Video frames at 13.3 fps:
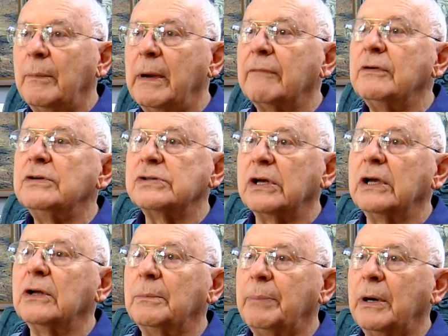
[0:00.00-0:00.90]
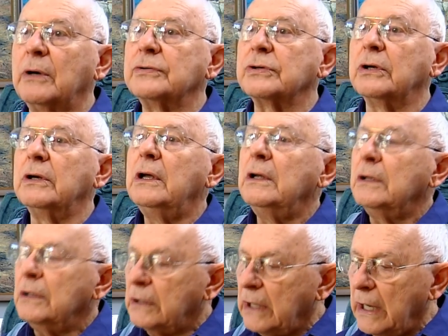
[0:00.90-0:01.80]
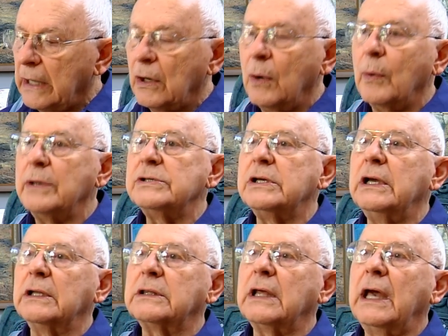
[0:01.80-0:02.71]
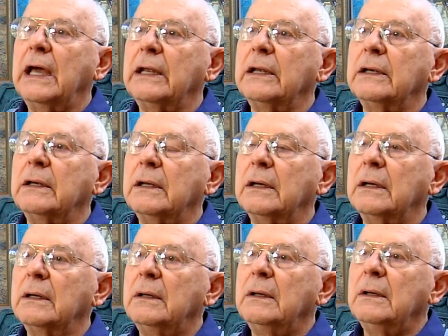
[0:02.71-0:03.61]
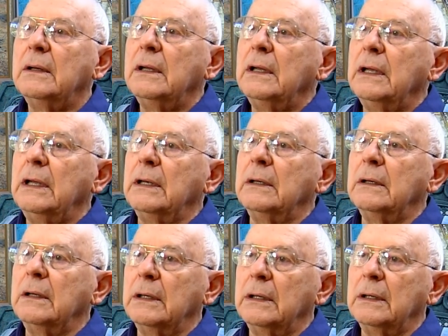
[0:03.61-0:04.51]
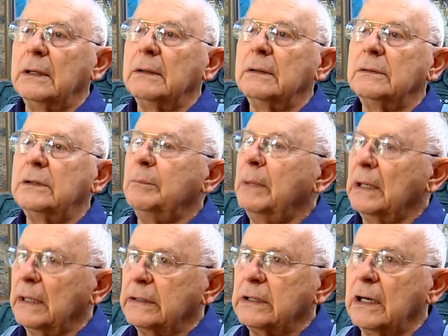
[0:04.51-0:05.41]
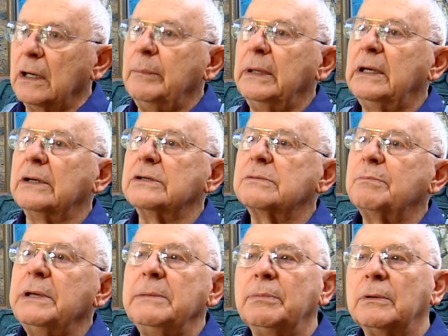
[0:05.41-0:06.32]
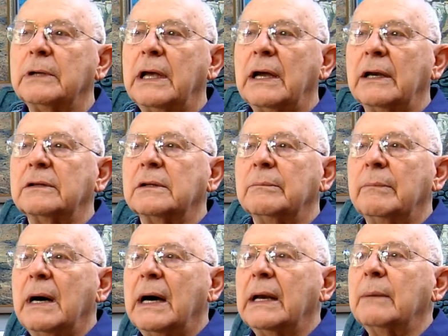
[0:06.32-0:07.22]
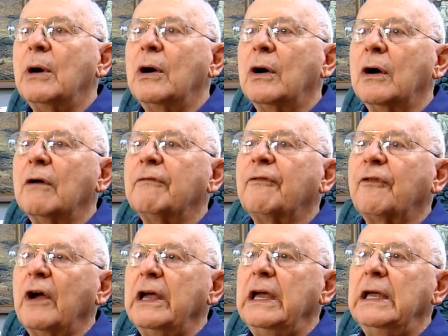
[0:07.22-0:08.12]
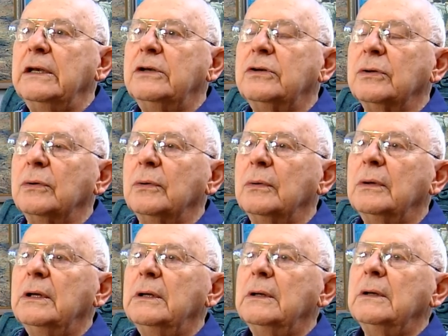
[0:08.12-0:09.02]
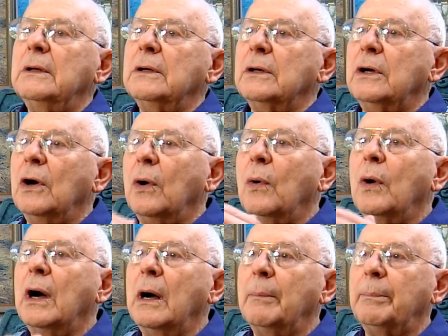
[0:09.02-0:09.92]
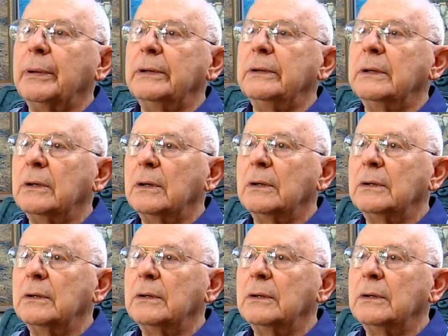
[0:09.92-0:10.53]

every single person. You can't always get that in the military, because people down at the bottom are afraid to go up and